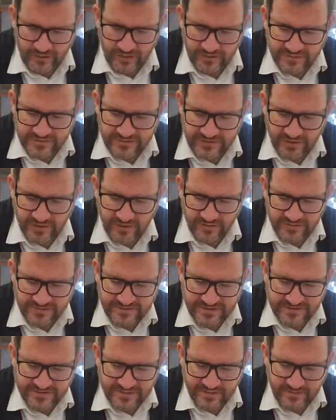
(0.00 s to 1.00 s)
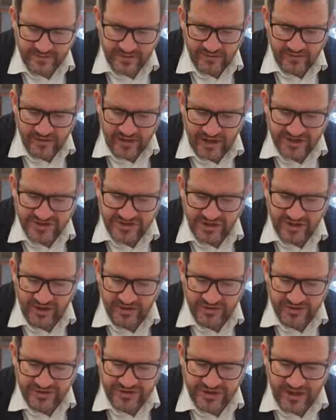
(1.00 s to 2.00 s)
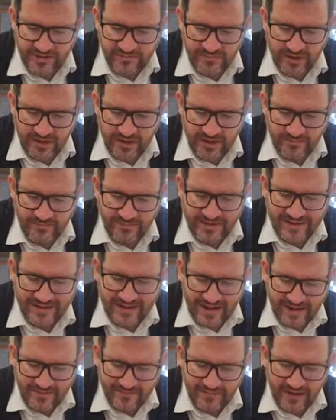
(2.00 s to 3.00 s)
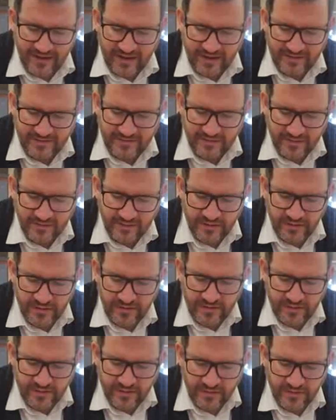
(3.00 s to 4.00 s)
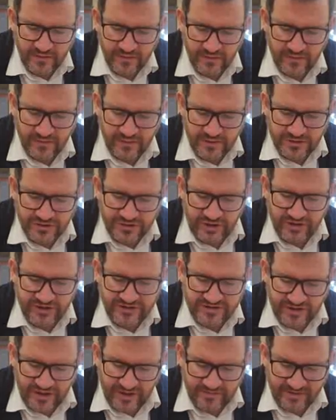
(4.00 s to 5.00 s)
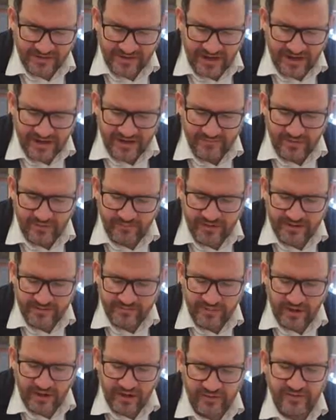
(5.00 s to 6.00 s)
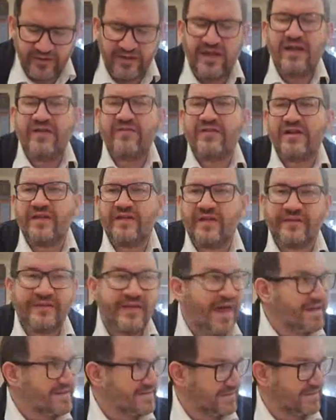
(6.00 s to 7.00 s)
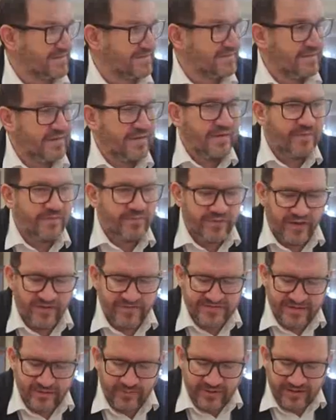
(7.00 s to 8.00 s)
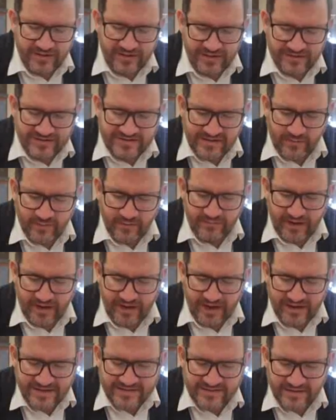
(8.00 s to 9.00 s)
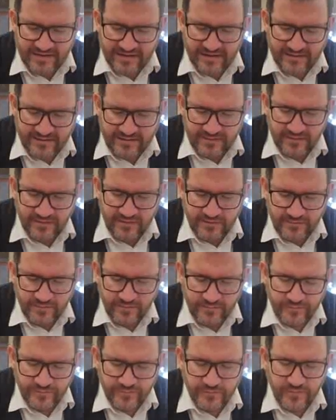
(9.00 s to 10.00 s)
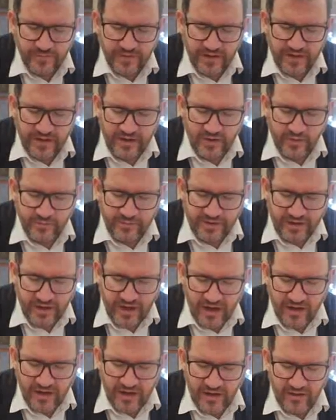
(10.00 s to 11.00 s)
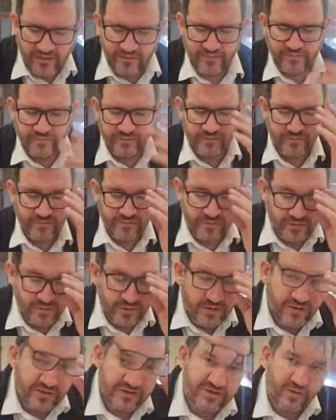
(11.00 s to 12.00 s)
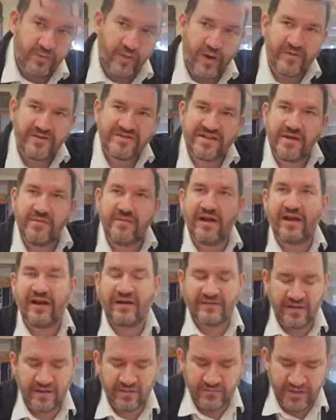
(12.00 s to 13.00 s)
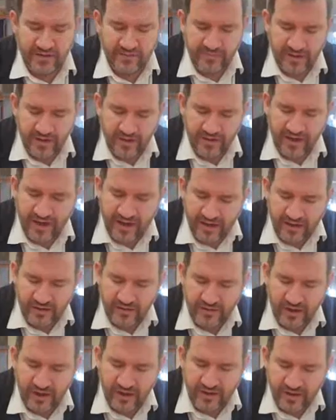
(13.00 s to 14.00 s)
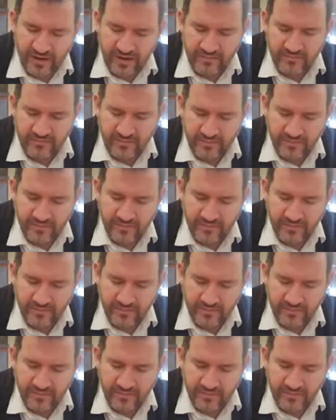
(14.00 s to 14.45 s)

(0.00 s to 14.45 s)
So says the Gemara, Ashayana Shama Melamed Shayisol Megalim Bamidbar. Even in the desert, if someone killed someone by accident, he would be Gaila. So where was the Miklat in the Midbar? Leichen Gailim.